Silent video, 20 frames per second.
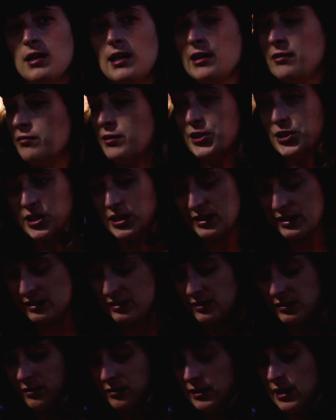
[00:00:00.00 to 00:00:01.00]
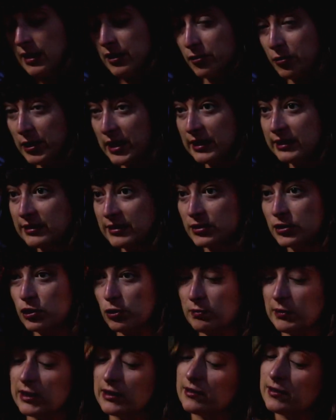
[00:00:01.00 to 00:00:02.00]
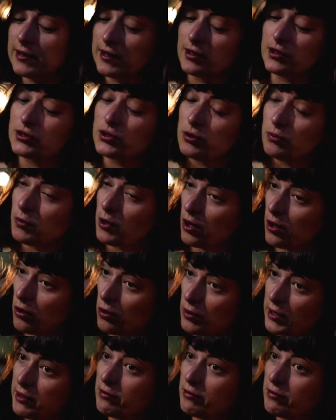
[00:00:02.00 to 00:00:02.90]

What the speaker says: And we just agreed to meet here tomorrow.